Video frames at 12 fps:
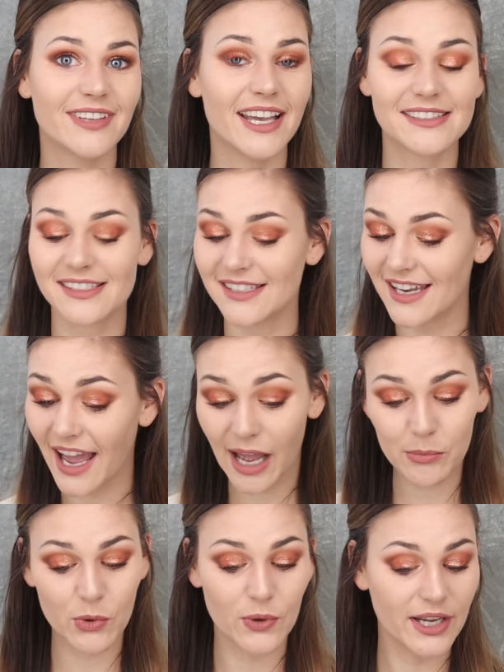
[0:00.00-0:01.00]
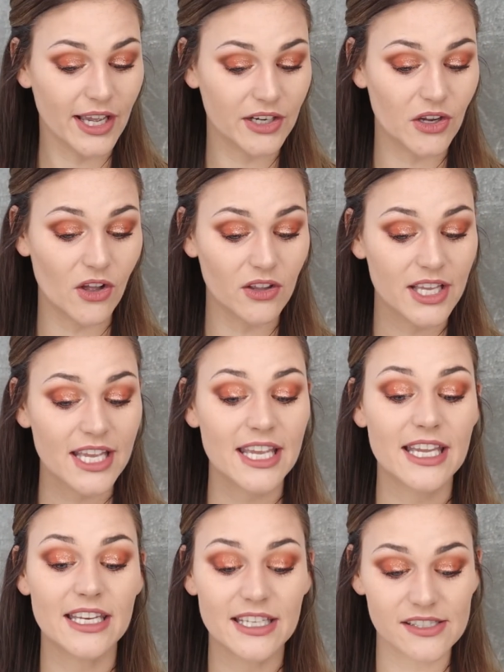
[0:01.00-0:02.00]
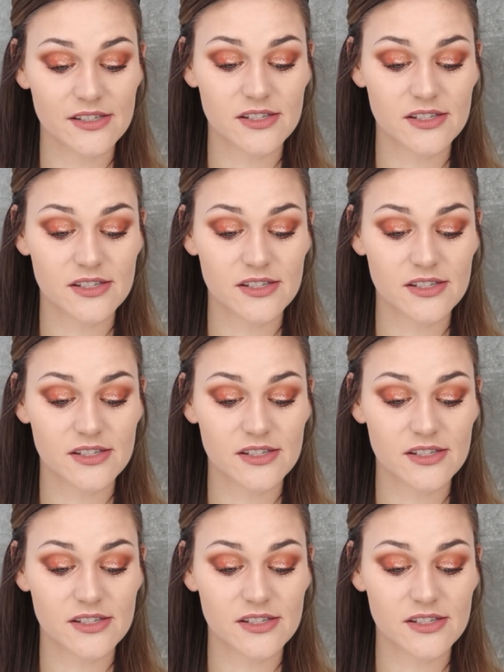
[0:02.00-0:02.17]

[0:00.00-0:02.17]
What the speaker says: It's not boring at all. It is